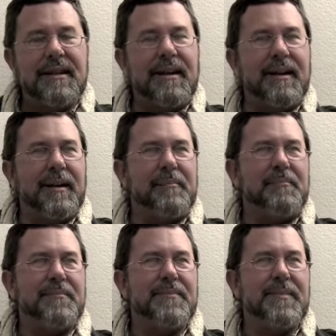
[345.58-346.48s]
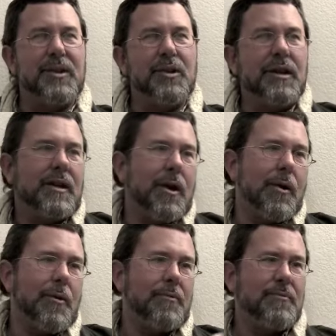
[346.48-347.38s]
Um, you could
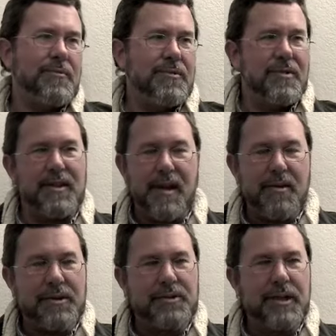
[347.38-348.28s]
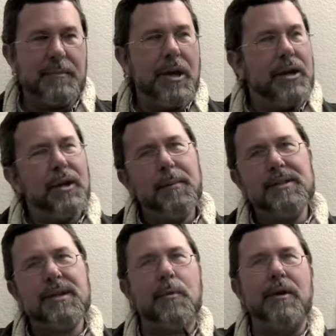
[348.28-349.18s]
go to the other extreme. You could be
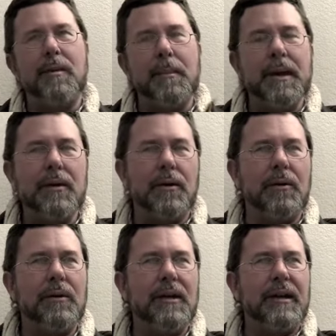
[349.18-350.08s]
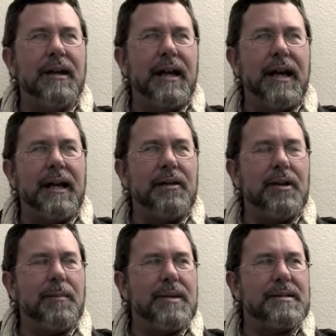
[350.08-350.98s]
somewhere in the middle and
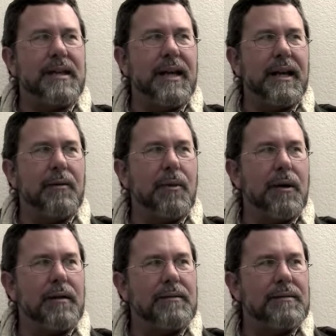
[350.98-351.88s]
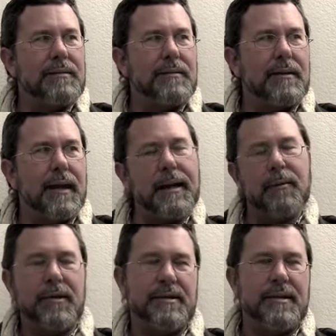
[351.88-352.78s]
you could be saying, well, I don't
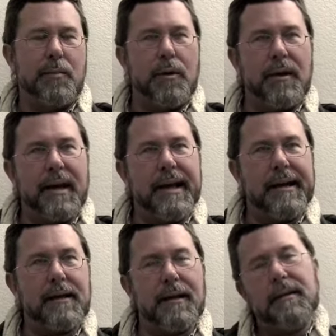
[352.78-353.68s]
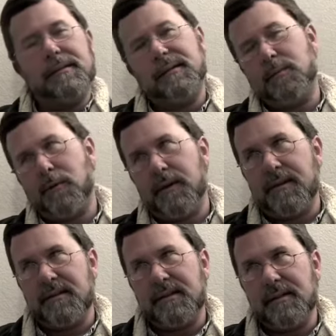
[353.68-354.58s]
really see the point of that. I don't see the point
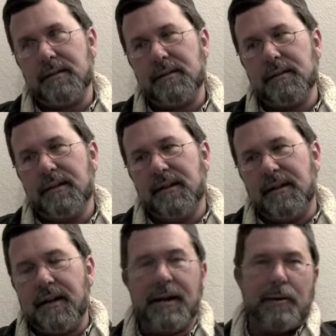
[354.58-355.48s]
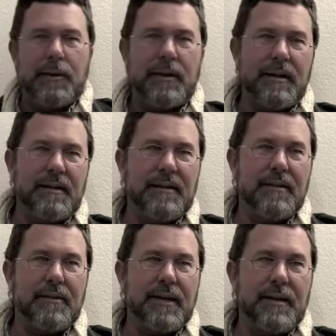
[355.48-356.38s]
of this either. I don't really, you
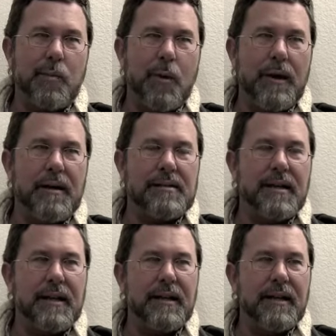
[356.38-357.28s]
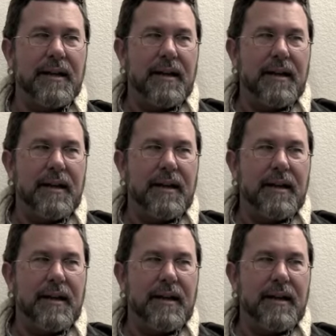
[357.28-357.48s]
know, get the point. And it's like,